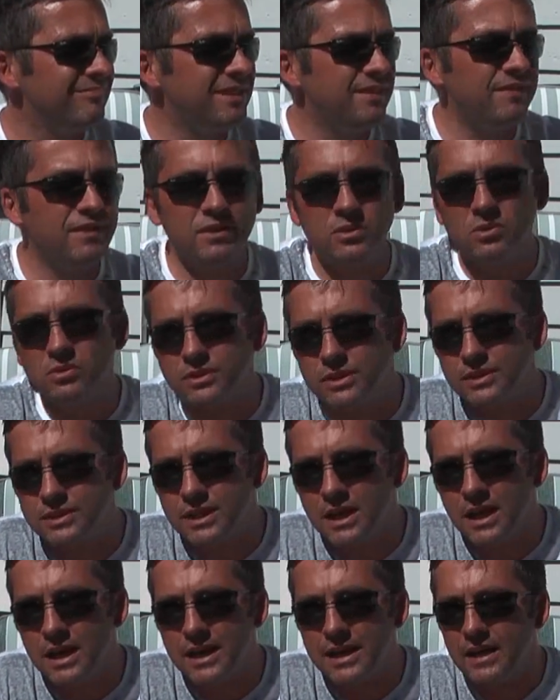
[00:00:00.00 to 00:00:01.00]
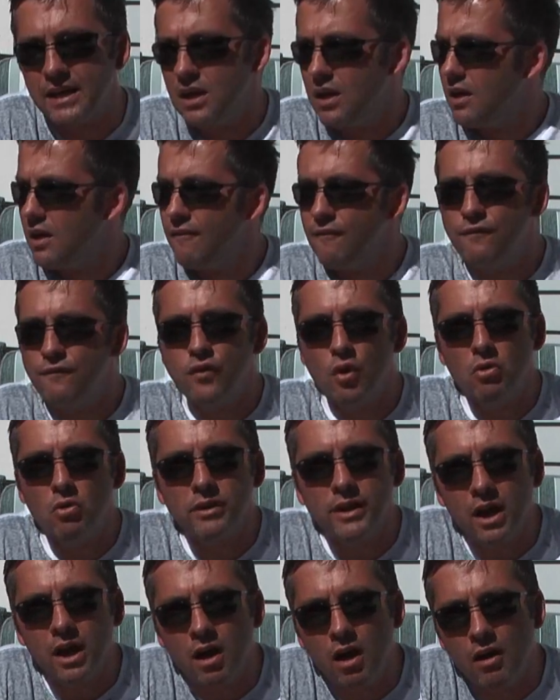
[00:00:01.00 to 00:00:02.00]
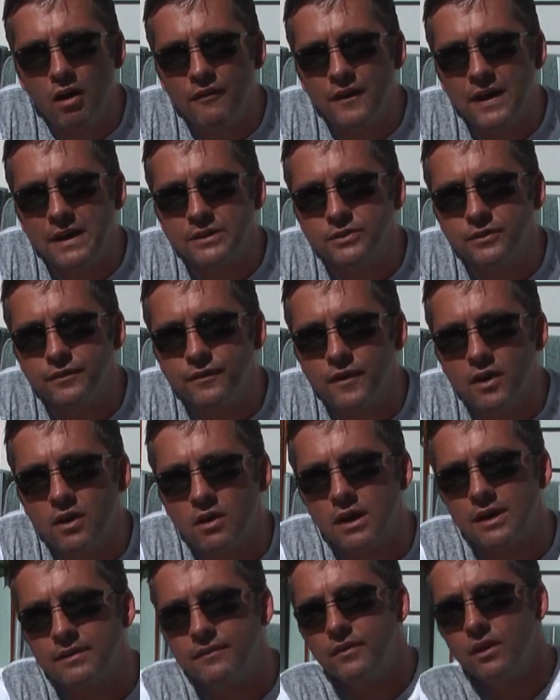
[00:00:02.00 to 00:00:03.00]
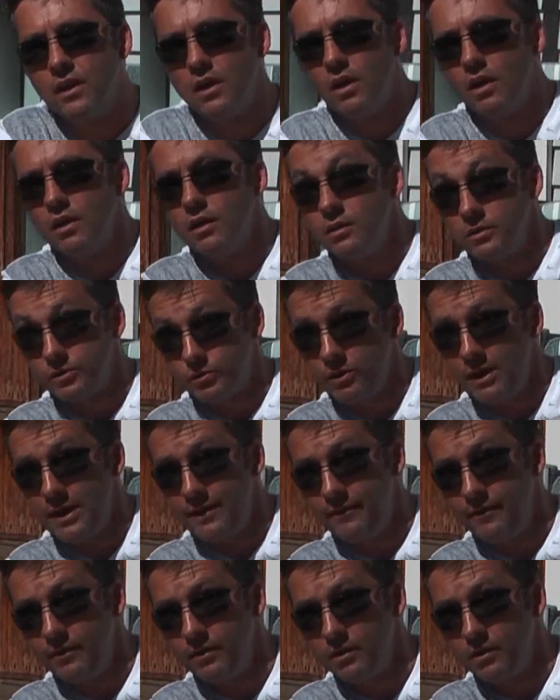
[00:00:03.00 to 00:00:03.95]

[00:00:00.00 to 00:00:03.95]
difficult to say. 4.5 out of 5. Trev?